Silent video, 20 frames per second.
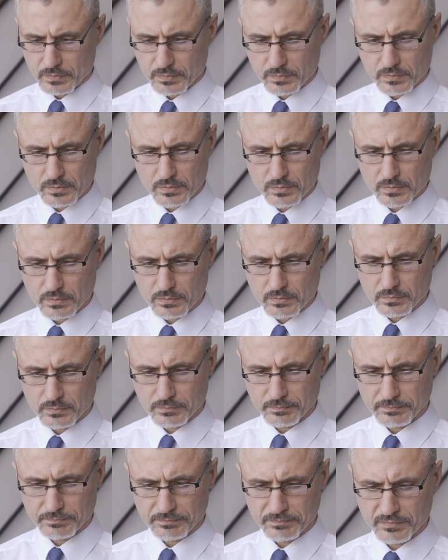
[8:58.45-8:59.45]
potential
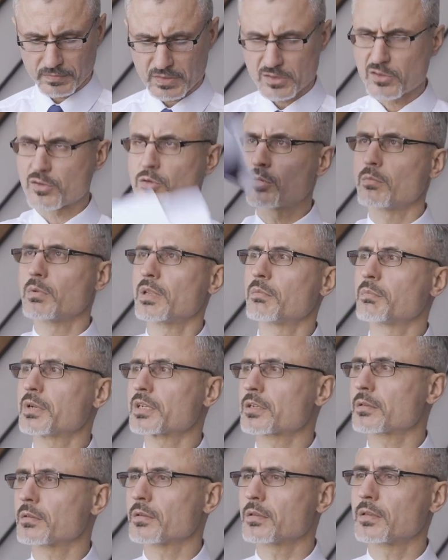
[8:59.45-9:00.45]
sales from all of the other
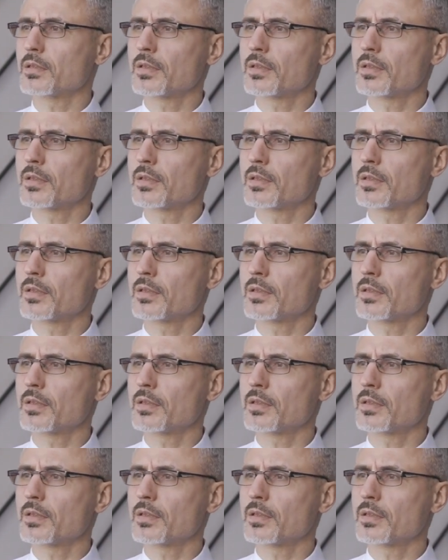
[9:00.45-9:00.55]
search